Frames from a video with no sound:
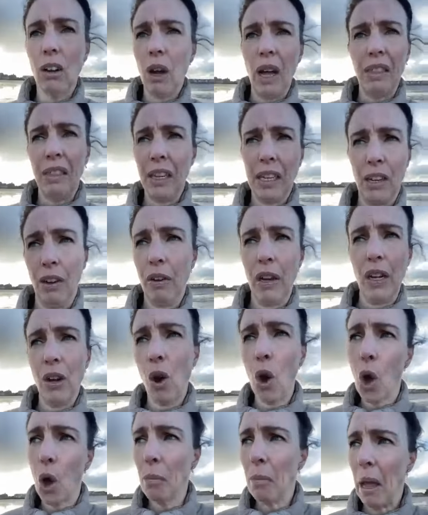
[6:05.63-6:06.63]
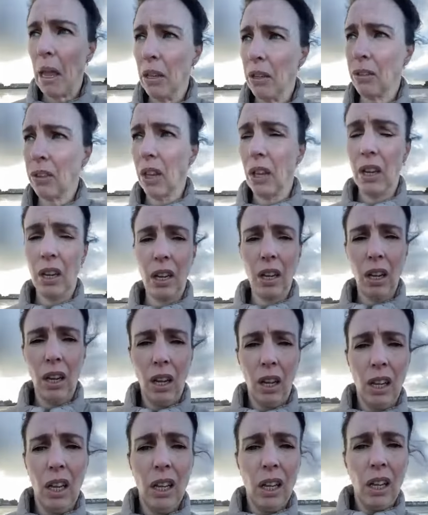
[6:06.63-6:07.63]
oh, I think you're enormous."
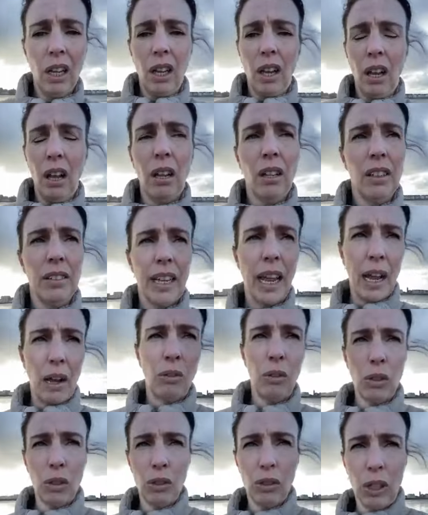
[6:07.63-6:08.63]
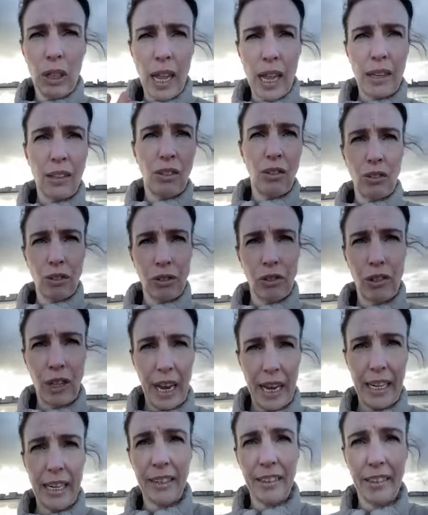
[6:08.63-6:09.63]
Now, let's
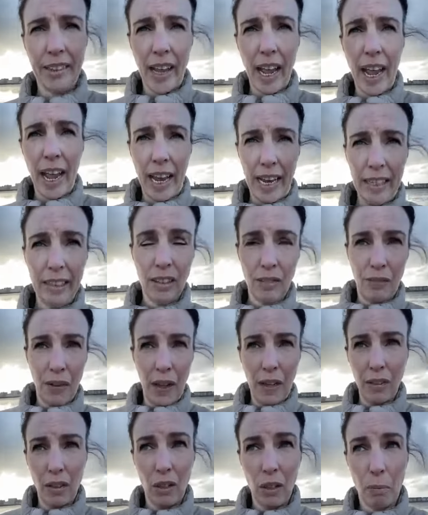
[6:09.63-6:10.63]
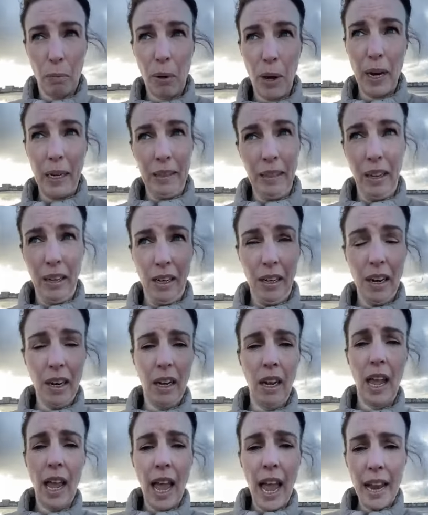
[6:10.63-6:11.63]
just take aside the fact that they're
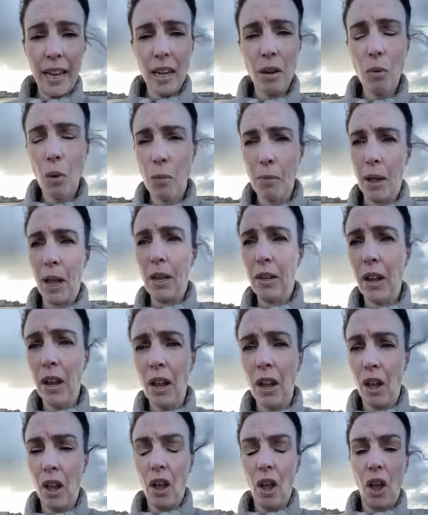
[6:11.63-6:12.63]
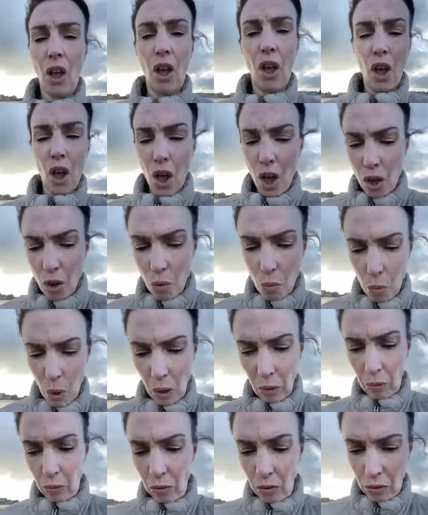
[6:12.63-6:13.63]
pregnant. Any woman who
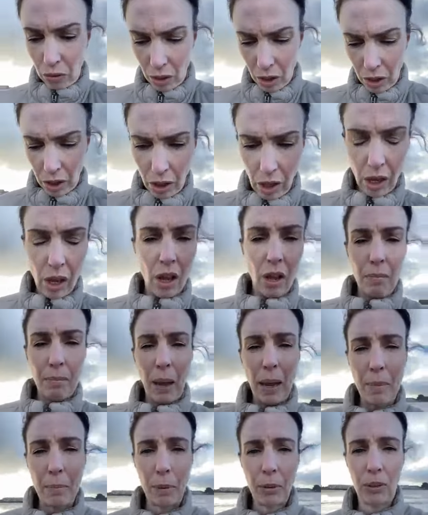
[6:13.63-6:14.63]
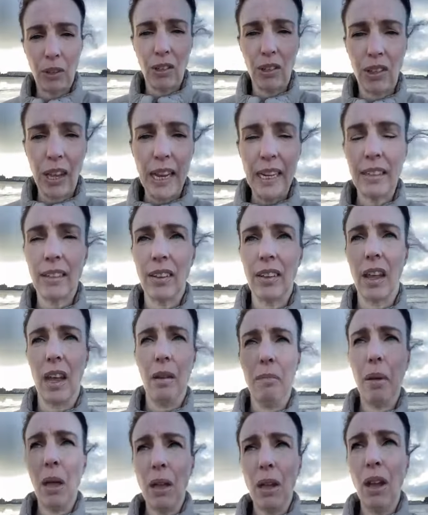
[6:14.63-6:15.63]
wants people to say to
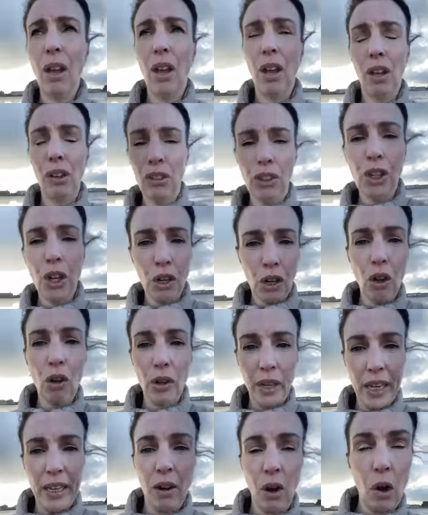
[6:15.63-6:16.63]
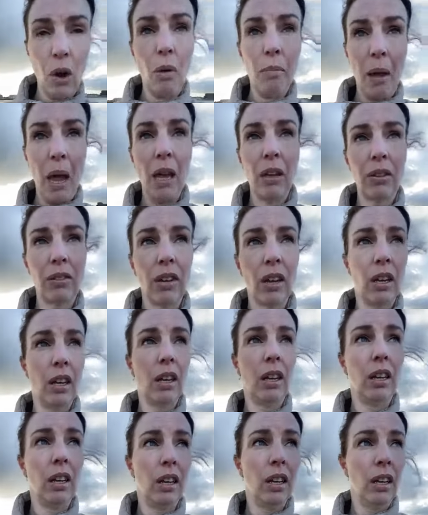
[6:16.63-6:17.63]
them, "You look enormous."
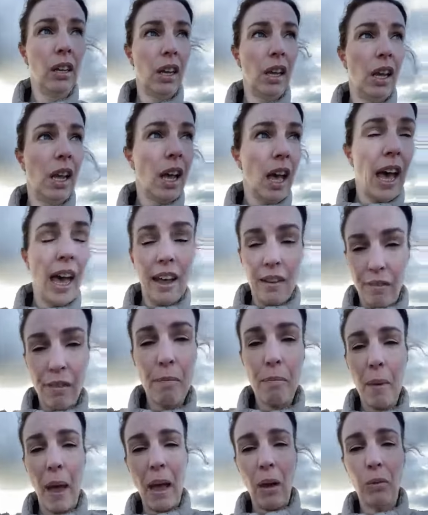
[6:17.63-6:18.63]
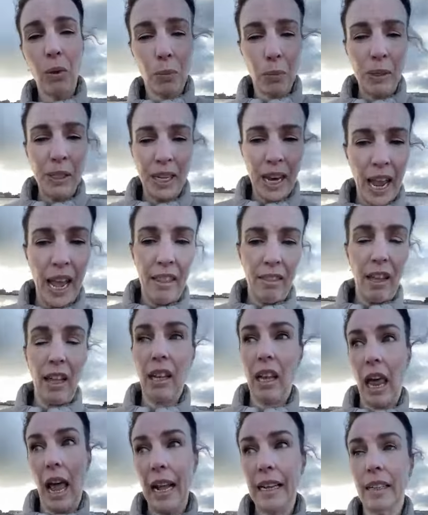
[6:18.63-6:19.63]
I haven't met a woman yet
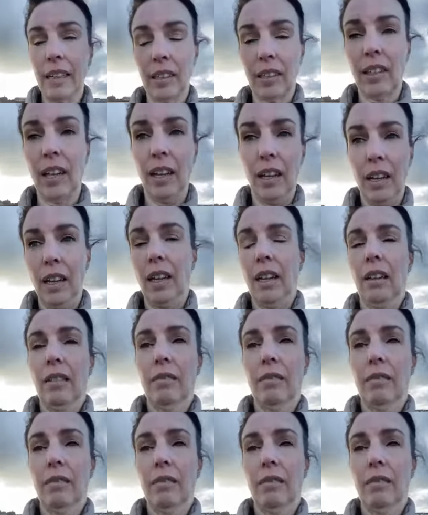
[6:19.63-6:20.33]
that likes